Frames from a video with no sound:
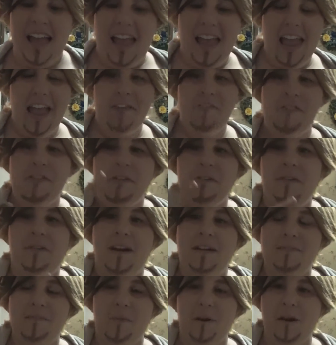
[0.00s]
If you
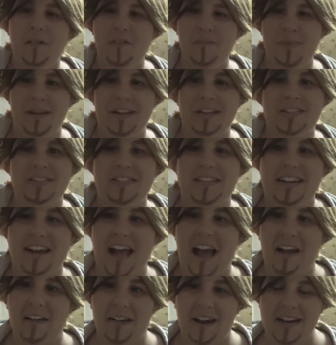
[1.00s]
want more information on
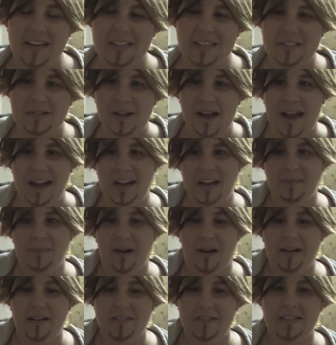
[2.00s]
how I do any
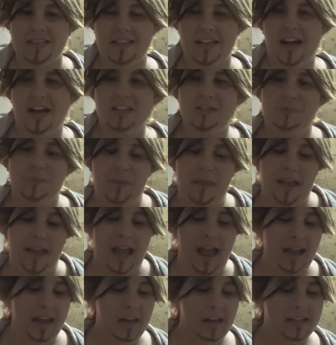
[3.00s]
part of this cosplay,
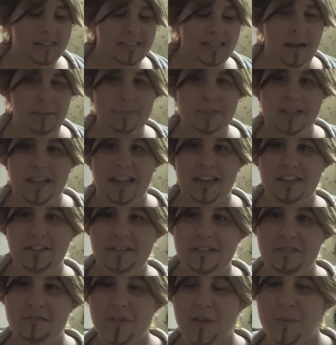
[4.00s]
any steps that you
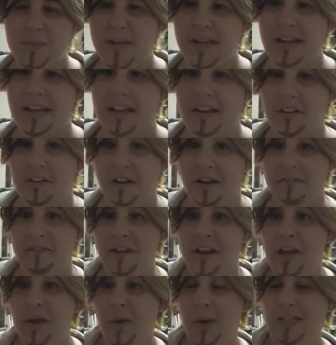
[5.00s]
need repeating, or have
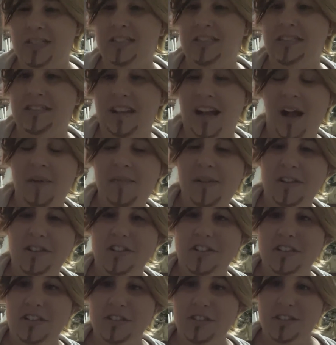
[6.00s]
any questions, comments,
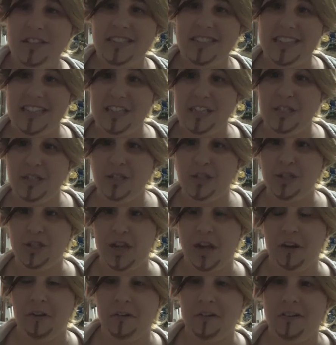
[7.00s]
or concerns in
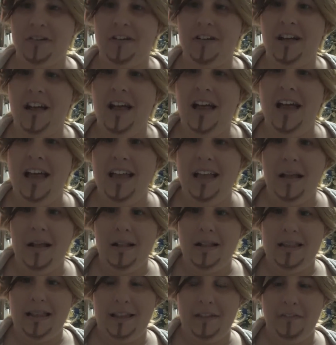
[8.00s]
general,
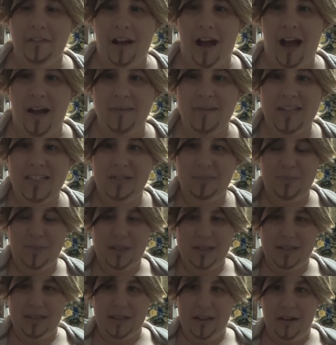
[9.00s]
leave comments
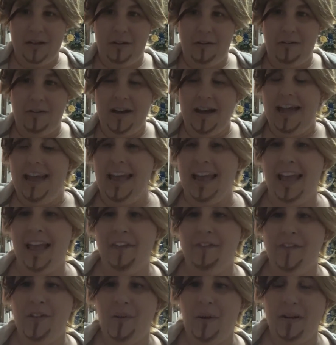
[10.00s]
below.
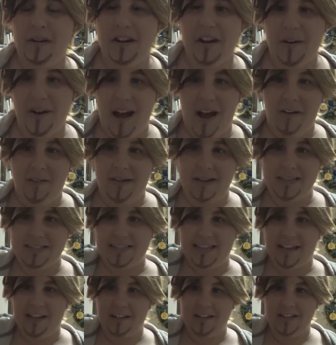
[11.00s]
If you want to know how I styled